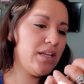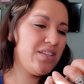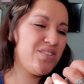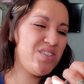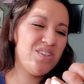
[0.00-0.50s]
like
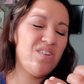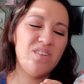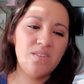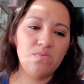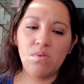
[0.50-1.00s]
those
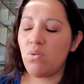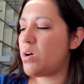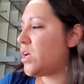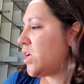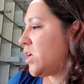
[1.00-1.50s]
skulls won't.
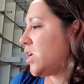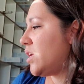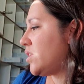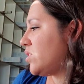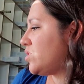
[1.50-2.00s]

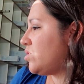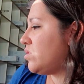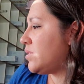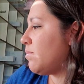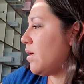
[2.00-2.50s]
They're too
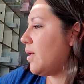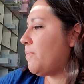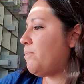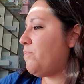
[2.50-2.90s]
small.